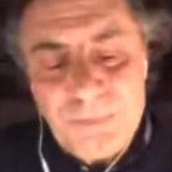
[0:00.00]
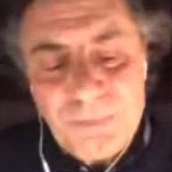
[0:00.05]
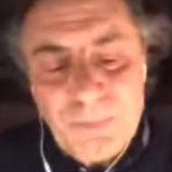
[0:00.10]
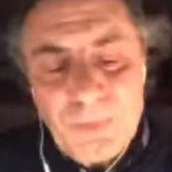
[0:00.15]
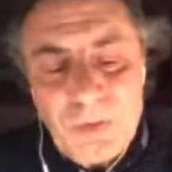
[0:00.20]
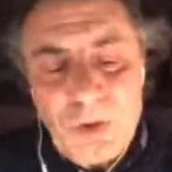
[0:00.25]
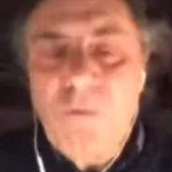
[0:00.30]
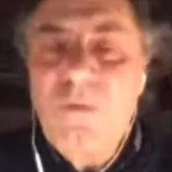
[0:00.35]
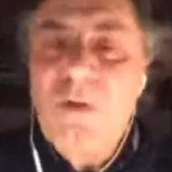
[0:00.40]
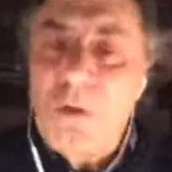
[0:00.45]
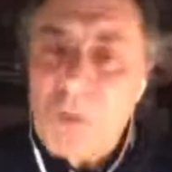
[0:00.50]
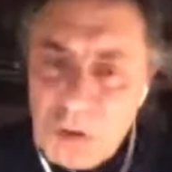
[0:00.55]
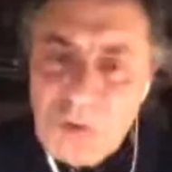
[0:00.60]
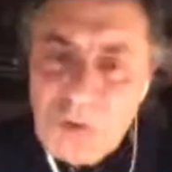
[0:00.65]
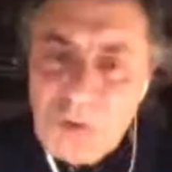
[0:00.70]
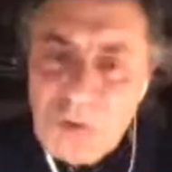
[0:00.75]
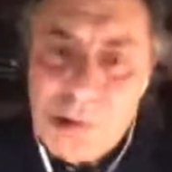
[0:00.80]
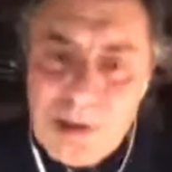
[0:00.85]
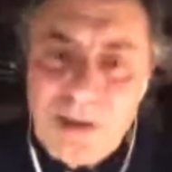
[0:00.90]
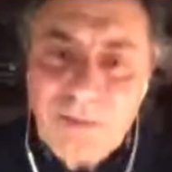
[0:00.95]
very
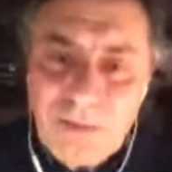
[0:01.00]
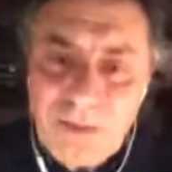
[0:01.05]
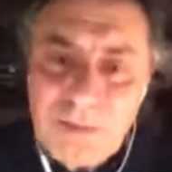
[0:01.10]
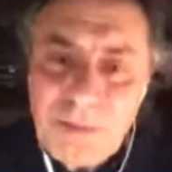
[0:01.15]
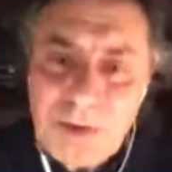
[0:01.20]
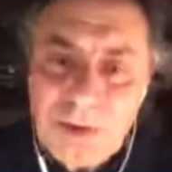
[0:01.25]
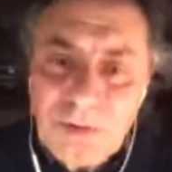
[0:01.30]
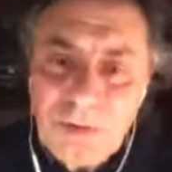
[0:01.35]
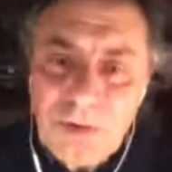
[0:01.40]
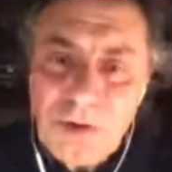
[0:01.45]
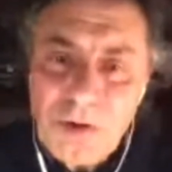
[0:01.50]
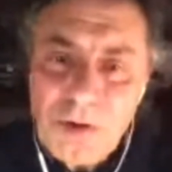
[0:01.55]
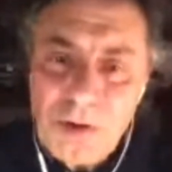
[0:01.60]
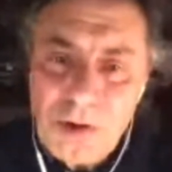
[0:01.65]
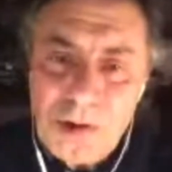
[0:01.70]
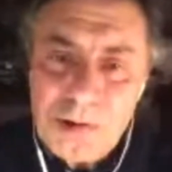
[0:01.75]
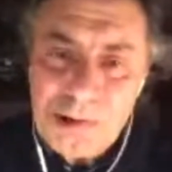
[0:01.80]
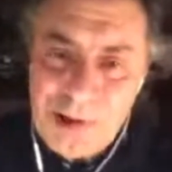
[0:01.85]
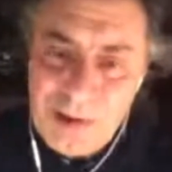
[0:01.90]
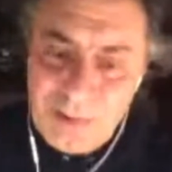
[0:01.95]
good sentiment, a
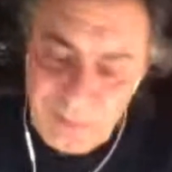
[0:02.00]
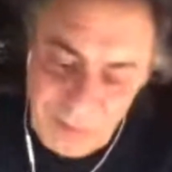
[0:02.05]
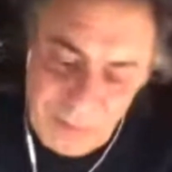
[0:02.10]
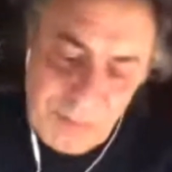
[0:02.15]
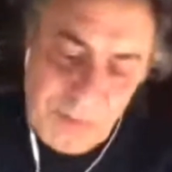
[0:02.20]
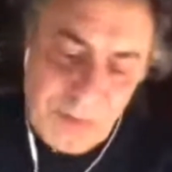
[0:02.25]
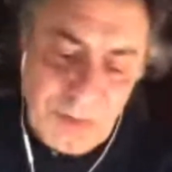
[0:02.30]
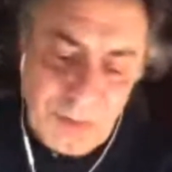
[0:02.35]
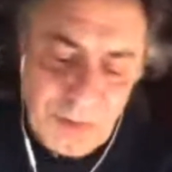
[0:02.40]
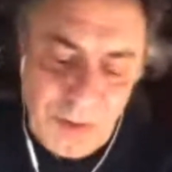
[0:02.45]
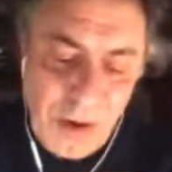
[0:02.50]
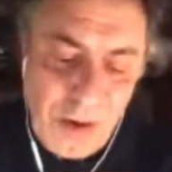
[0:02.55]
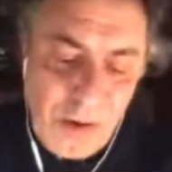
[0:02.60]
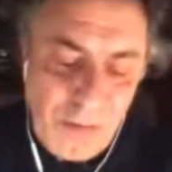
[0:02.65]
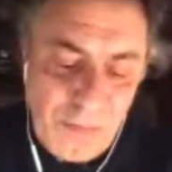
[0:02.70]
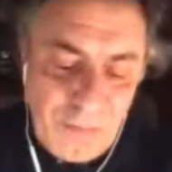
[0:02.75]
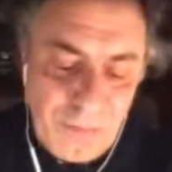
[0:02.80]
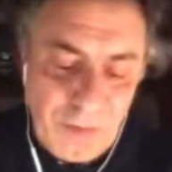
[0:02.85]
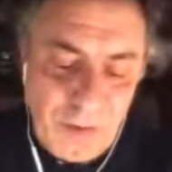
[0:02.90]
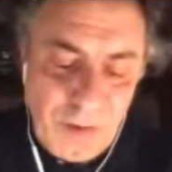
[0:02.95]
sentiment
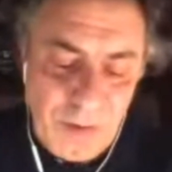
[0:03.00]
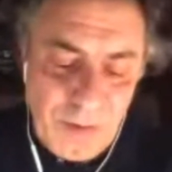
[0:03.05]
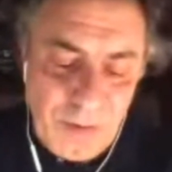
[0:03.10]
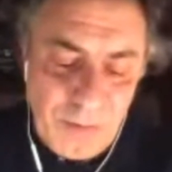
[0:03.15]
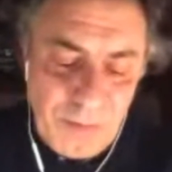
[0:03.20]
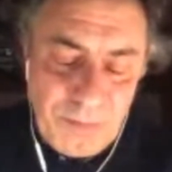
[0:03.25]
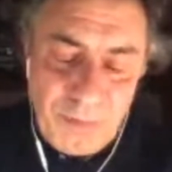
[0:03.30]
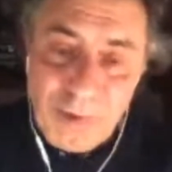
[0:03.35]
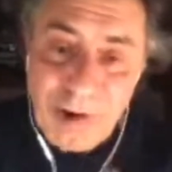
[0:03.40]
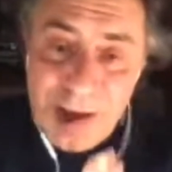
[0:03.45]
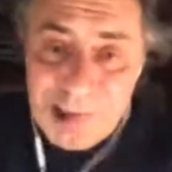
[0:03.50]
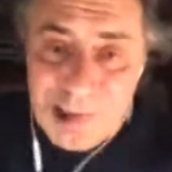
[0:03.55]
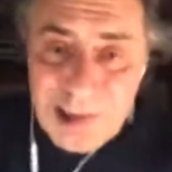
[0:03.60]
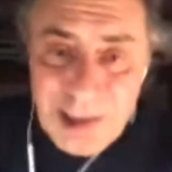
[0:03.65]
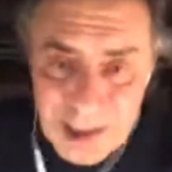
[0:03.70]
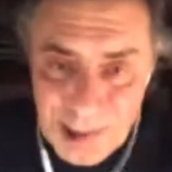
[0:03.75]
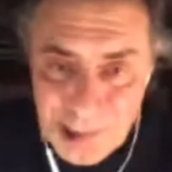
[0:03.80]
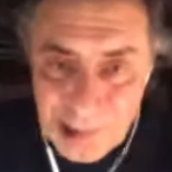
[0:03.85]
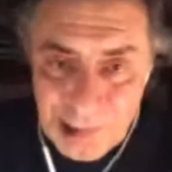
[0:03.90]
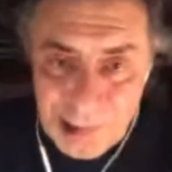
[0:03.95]
of
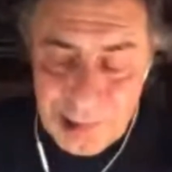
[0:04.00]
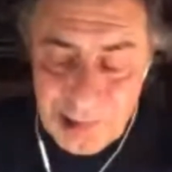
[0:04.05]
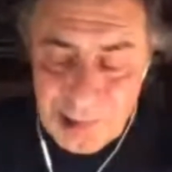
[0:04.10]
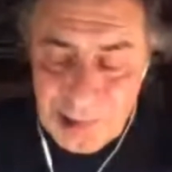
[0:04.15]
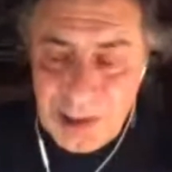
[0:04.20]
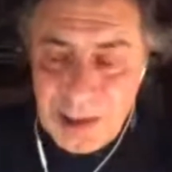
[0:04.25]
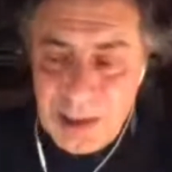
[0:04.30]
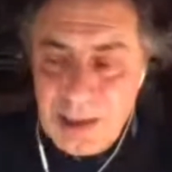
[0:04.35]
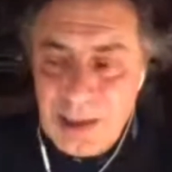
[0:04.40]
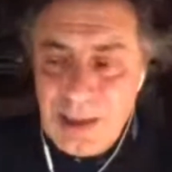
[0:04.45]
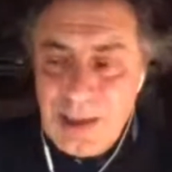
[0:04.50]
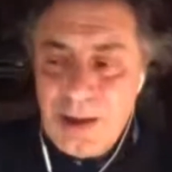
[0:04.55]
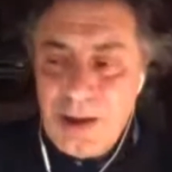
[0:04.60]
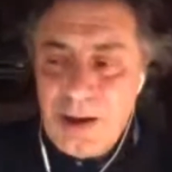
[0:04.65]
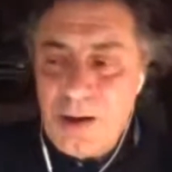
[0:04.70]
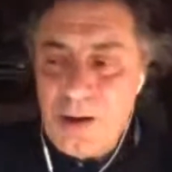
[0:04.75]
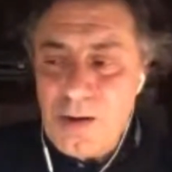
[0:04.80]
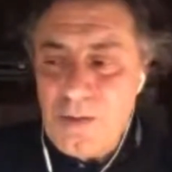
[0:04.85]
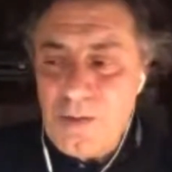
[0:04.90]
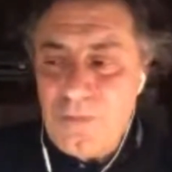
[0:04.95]
presence,
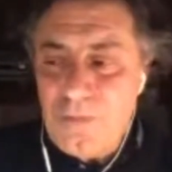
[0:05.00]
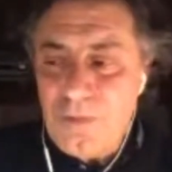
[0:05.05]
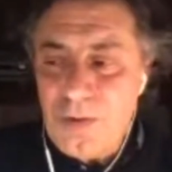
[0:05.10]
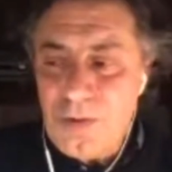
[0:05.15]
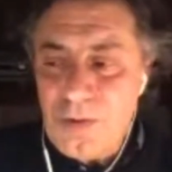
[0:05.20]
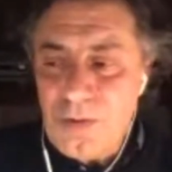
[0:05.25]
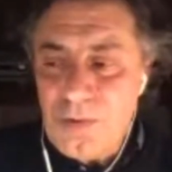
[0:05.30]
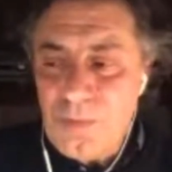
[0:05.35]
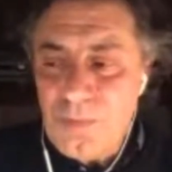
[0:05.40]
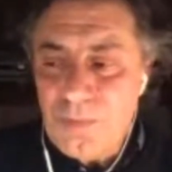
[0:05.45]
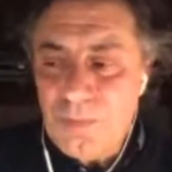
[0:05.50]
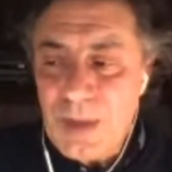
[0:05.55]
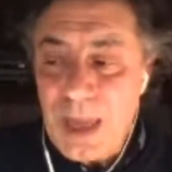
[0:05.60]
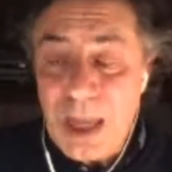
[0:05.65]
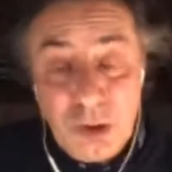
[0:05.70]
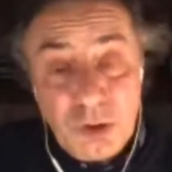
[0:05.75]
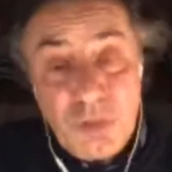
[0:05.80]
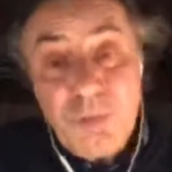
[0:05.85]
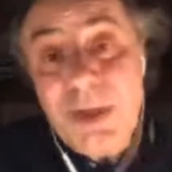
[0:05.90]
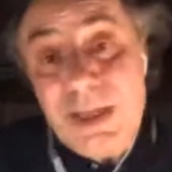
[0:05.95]
of and
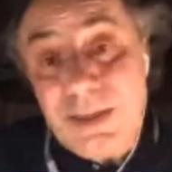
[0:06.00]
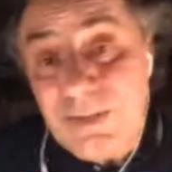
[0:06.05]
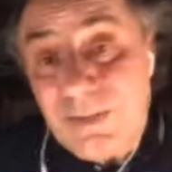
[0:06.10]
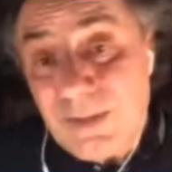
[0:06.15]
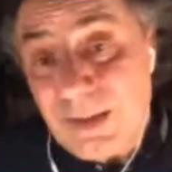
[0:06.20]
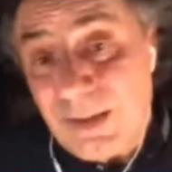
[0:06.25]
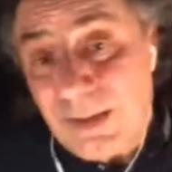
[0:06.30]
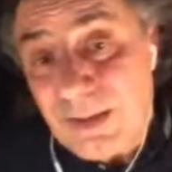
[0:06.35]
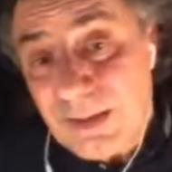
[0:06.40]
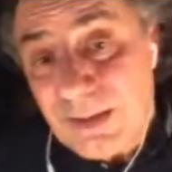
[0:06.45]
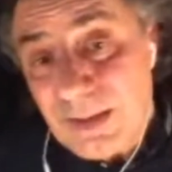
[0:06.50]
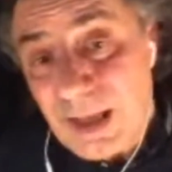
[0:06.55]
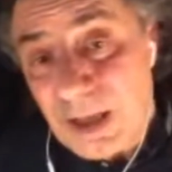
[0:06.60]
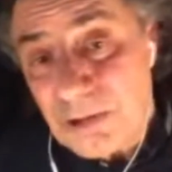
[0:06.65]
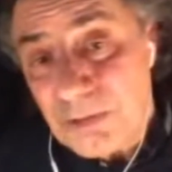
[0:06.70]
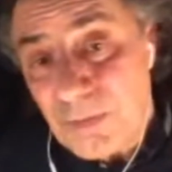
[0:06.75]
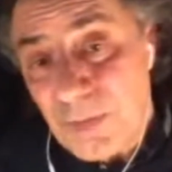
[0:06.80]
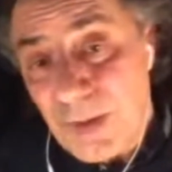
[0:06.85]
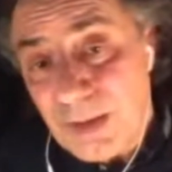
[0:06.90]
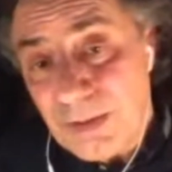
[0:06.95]
humility as
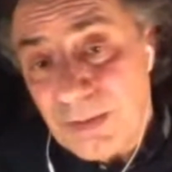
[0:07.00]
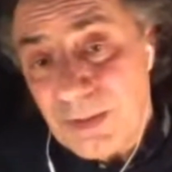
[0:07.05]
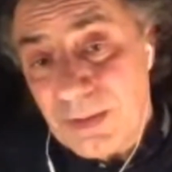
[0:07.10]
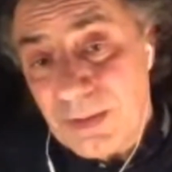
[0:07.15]
well,